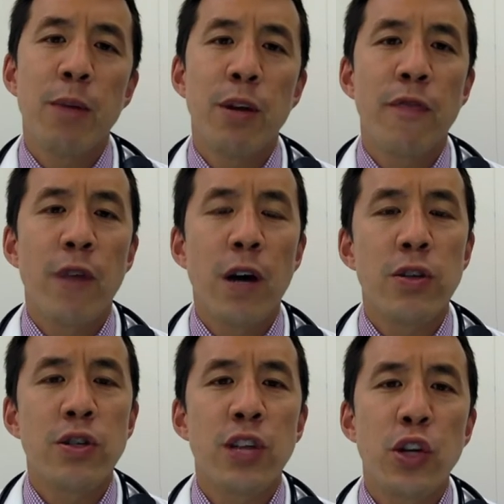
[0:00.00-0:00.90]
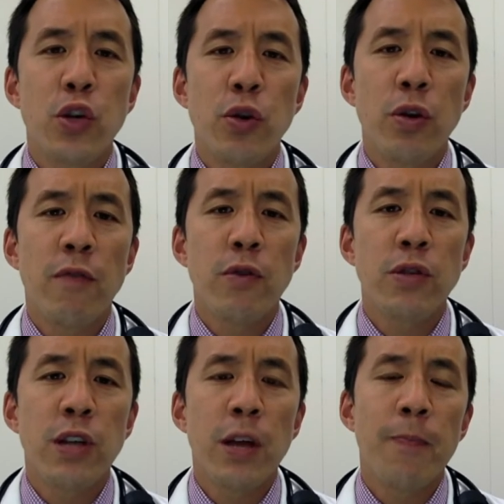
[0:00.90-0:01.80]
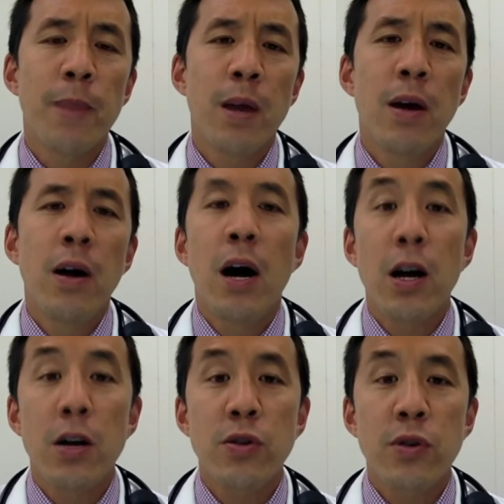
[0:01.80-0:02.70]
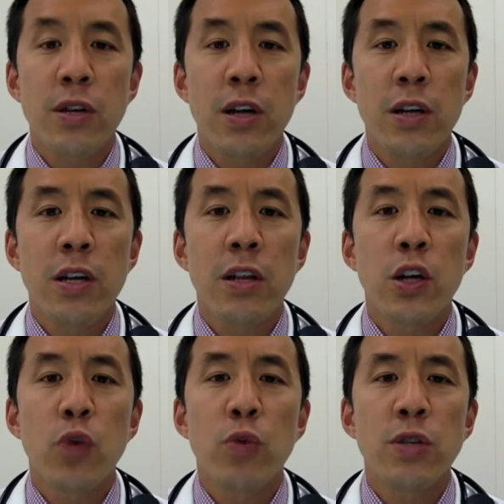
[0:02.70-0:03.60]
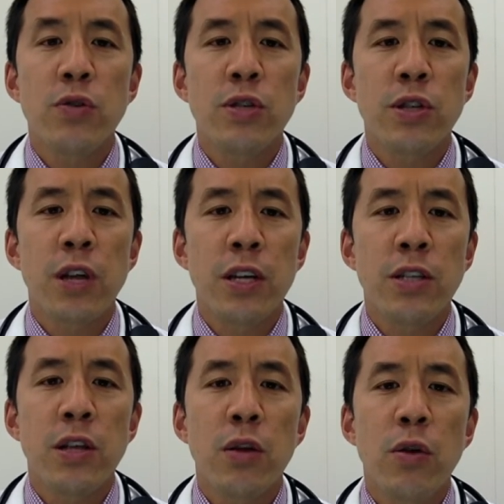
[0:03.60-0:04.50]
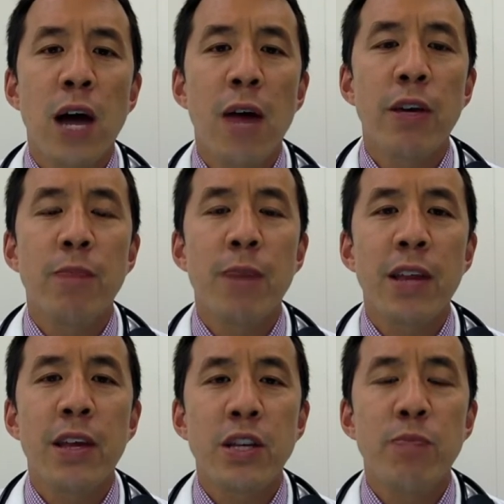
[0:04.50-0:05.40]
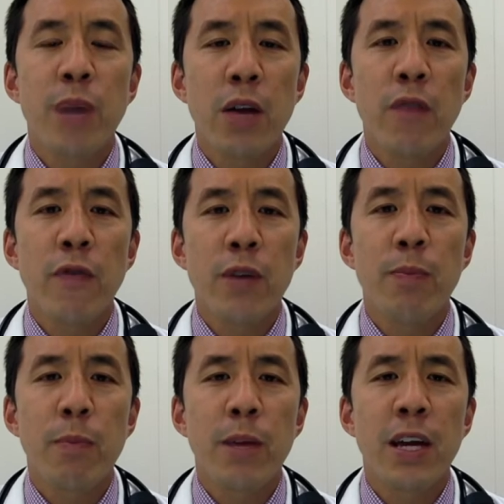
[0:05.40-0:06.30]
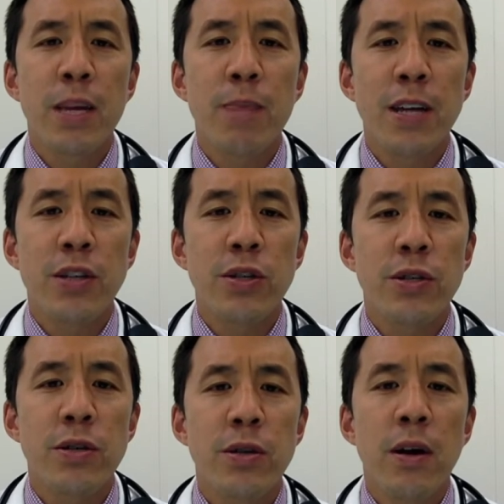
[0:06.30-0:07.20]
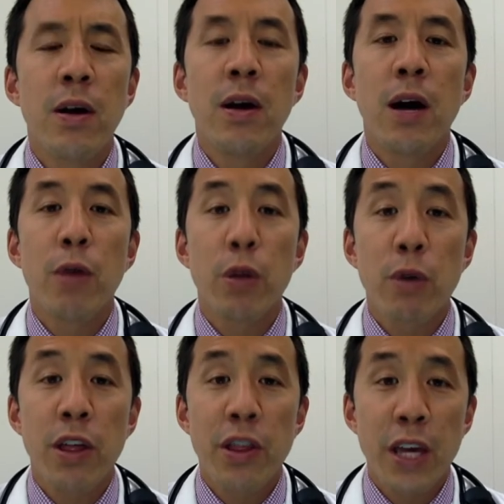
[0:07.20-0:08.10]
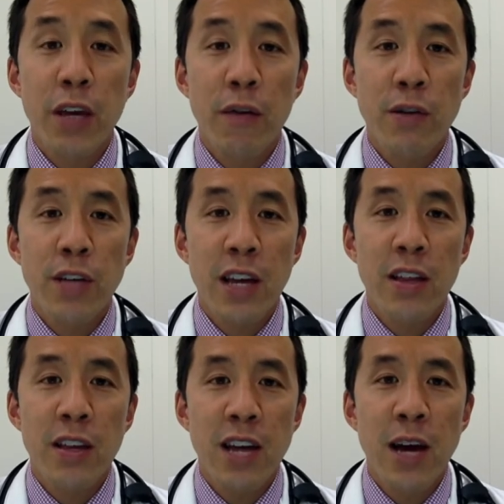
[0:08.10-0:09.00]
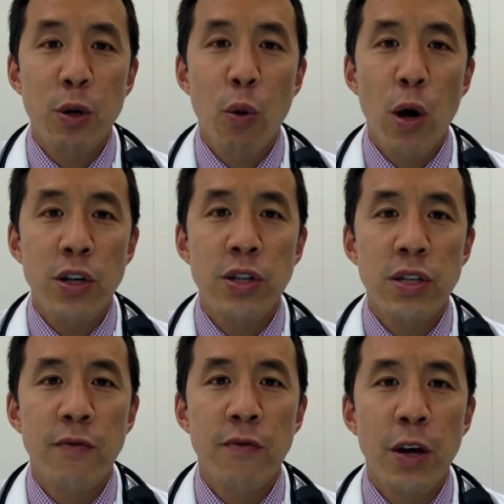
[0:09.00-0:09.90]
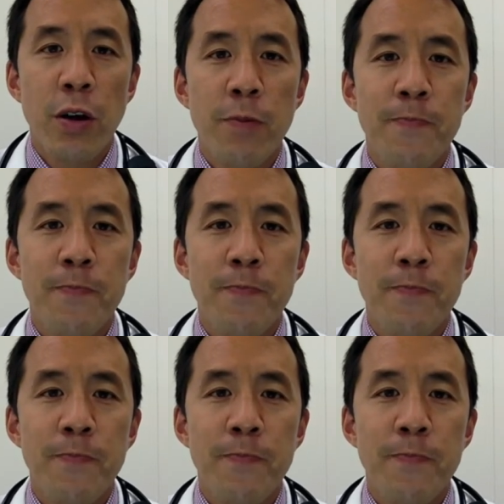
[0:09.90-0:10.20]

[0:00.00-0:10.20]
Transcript: a nephrologist at Duke University. I also conduct clinical research studies to learn how we can make things better for kidney patients. I really want to thank you for taking the time to watch this video.